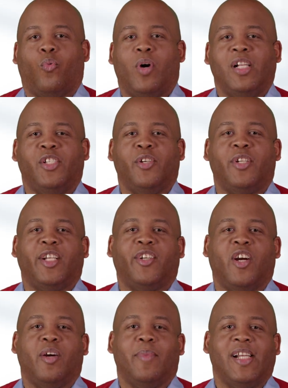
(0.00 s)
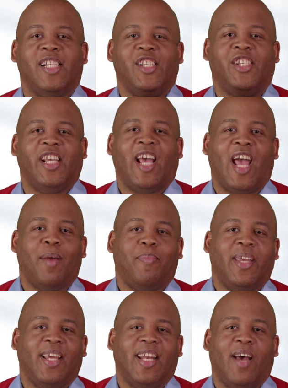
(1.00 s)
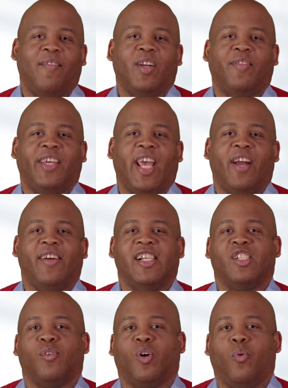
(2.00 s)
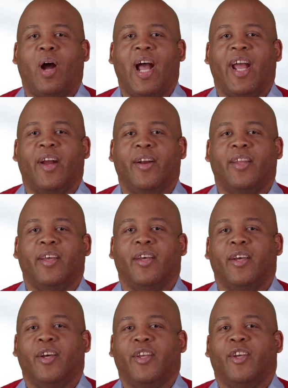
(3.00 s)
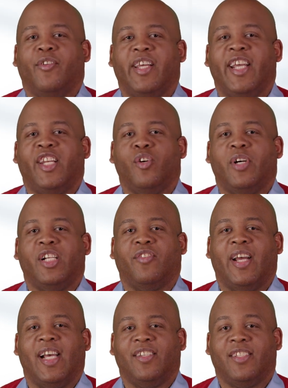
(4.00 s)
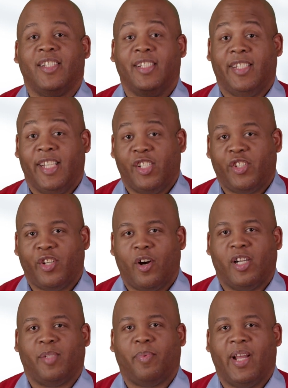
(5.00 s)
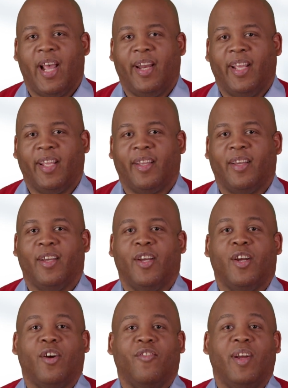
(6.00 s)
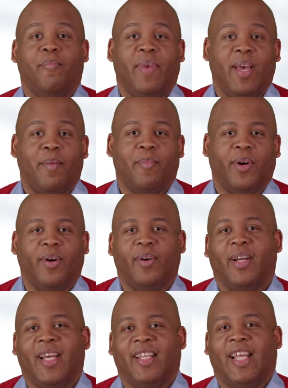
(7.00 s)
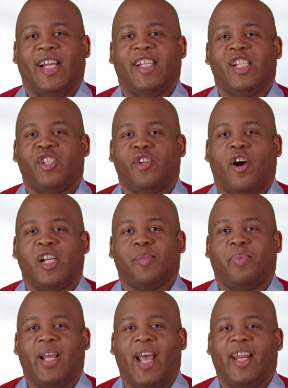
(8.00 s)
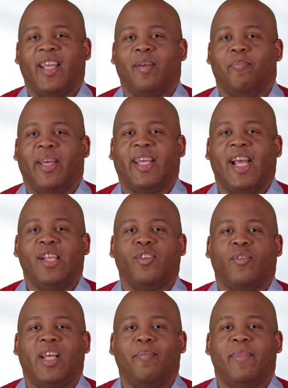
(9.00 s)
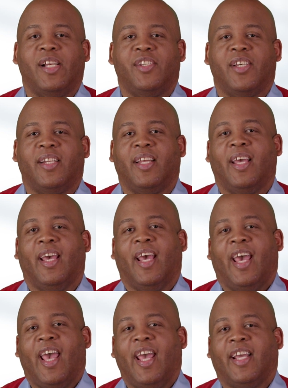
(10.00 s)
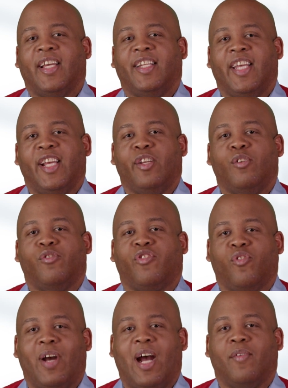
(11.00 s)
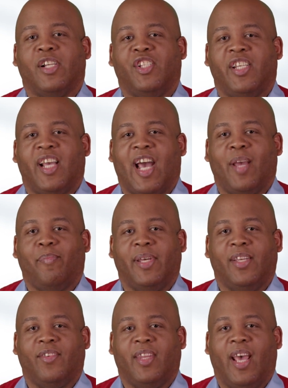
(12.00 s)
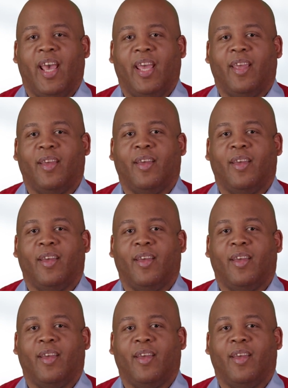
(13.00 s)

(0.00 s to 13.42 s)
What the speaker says: Once you determine GIP level of care is required, you need to address discharge planning. Remember that discharge planning begins on admission and continues throughout the GIP stay.